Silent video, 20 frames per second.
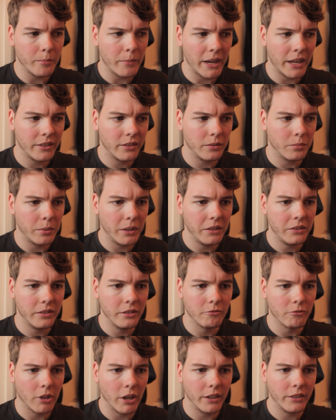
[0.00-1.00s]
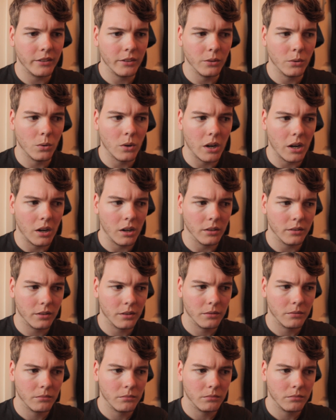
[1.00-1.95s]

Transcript: a masterpiece in writing or art.